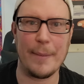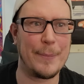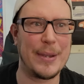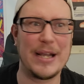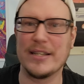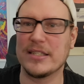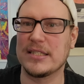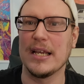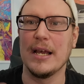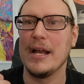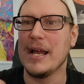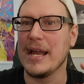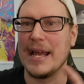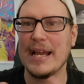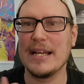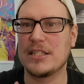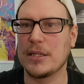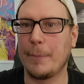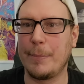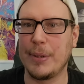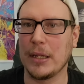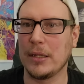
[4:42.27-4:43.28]
Because
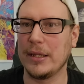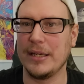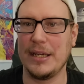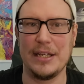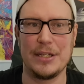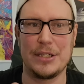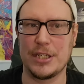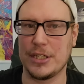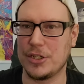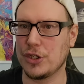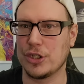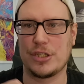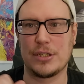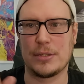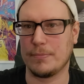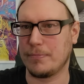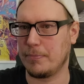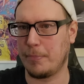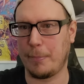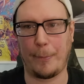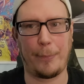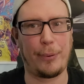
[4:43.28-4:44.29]
his ability to just
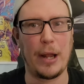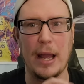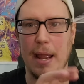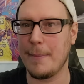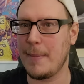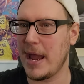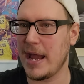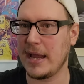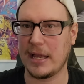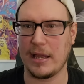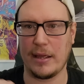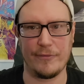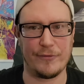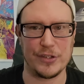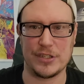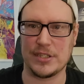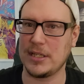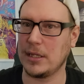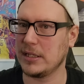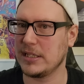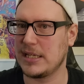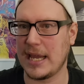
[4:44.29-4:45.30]
play make and
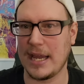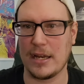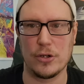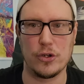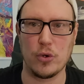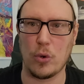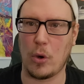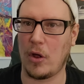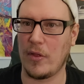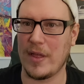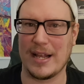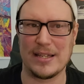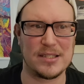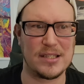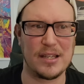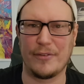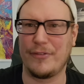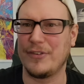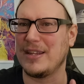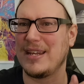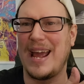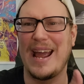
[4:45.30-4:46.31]
facilitate and do all that
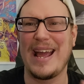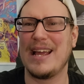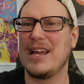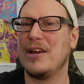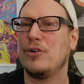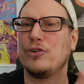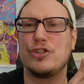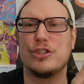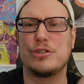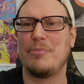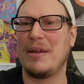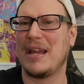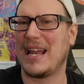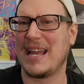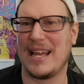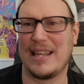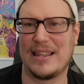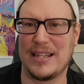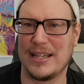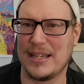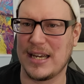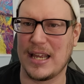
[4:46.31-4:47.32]
stuff and he'll just make
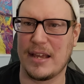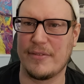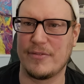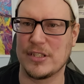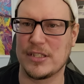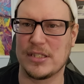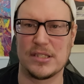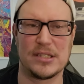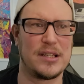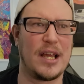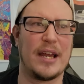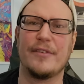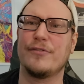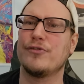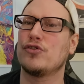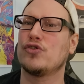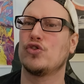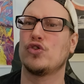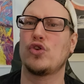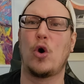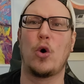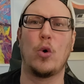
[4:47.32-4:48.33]
Anthony Davis's life
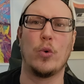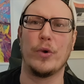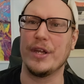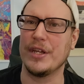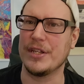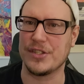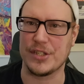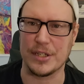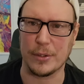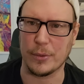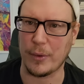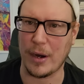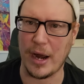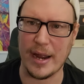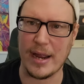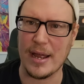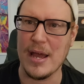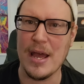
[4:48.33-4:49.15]
so easy, right?